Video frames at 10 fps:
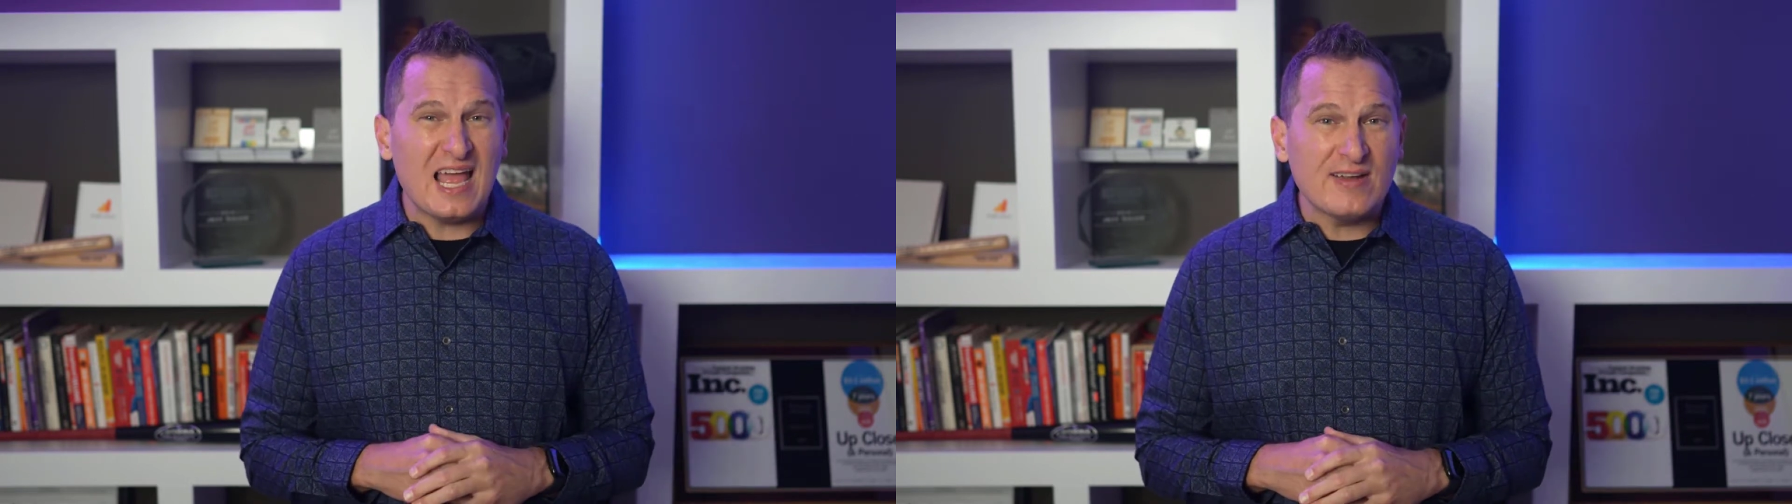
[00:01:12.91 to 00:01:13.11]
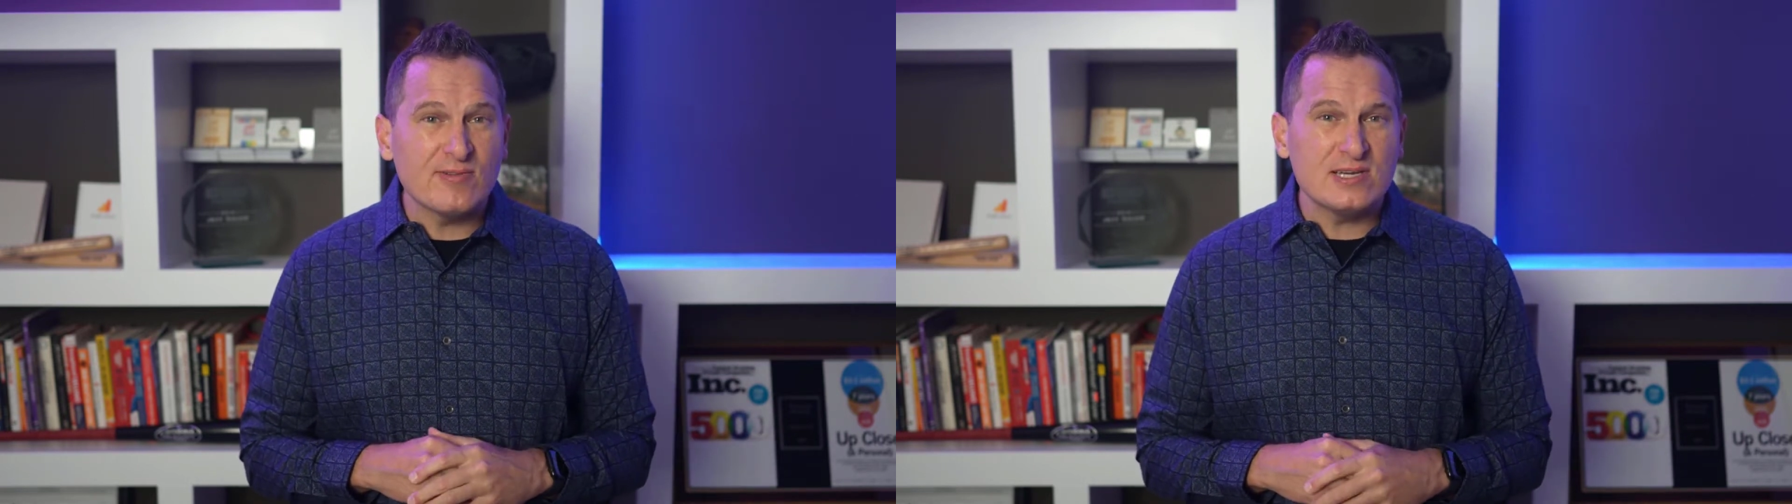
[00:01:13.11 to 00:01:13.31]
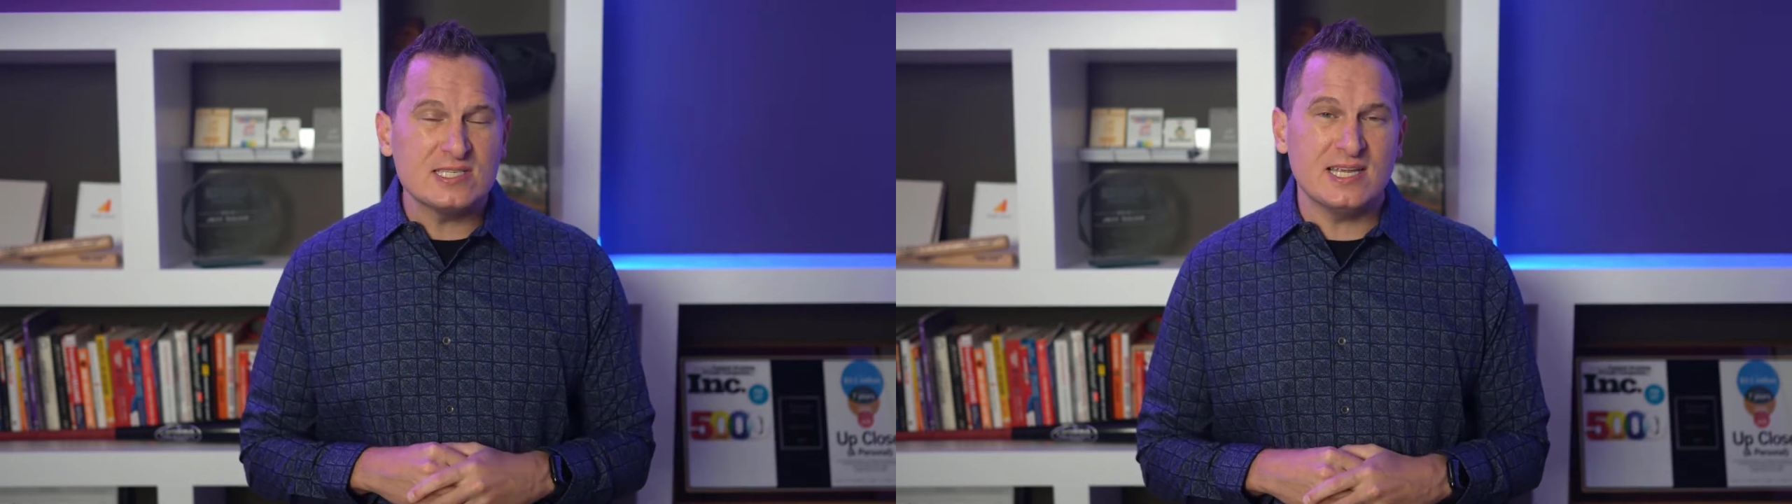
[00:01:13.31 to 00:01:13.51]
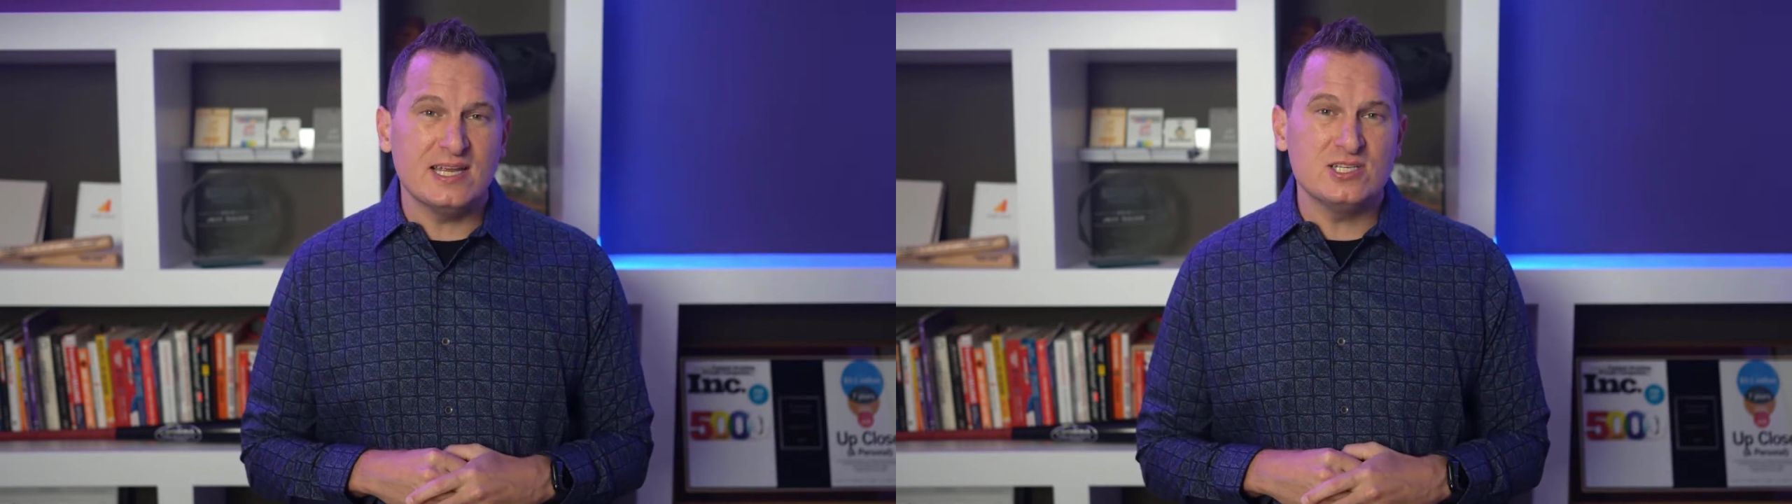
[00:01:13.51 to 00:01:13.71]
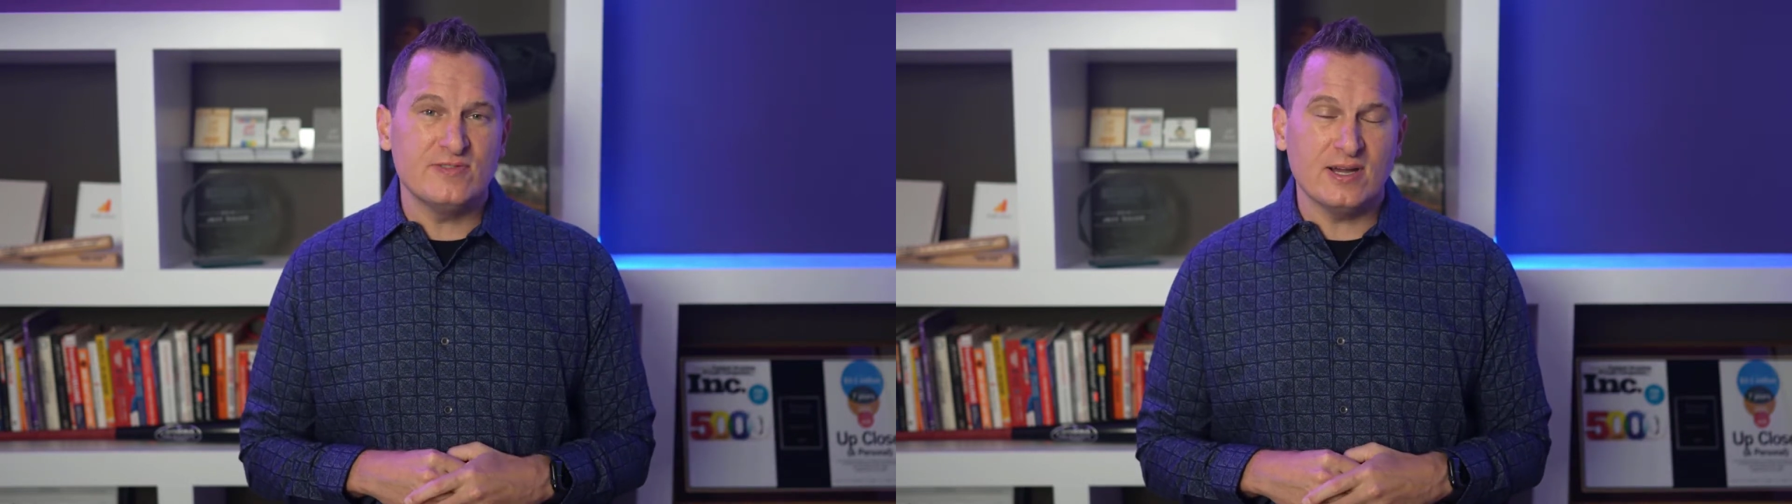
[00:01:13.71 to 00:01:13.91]
every
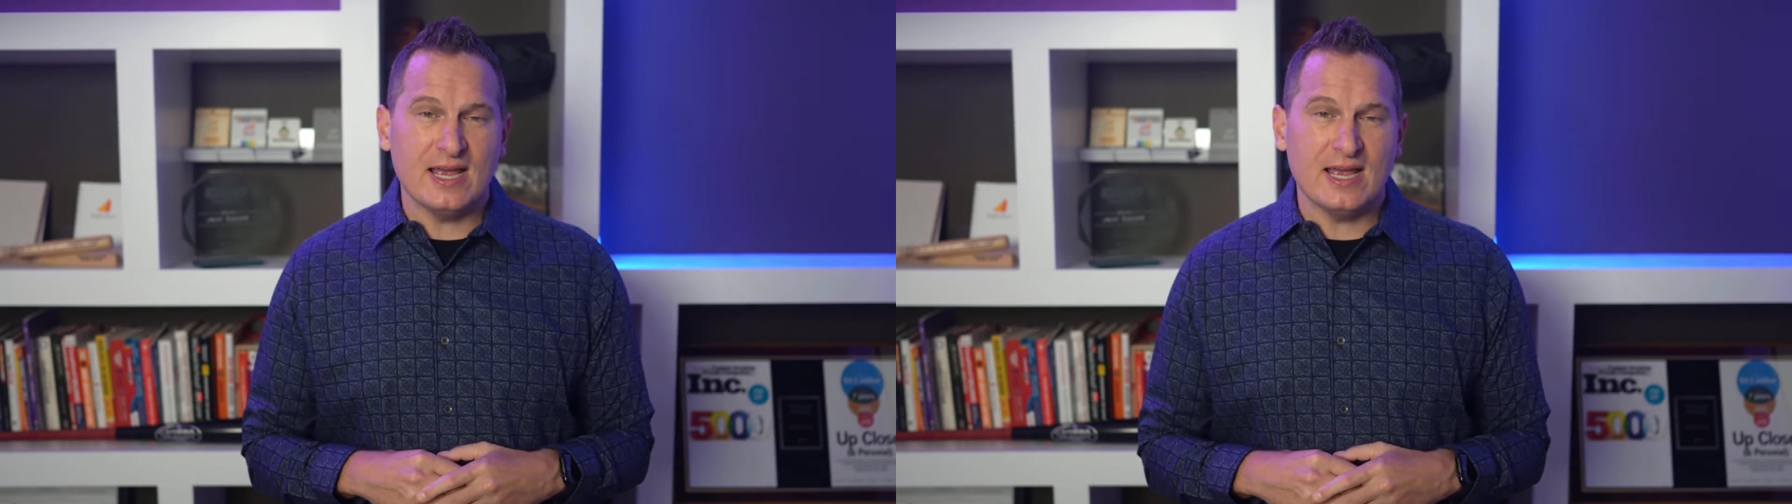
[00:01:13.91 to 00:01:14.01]
stage of your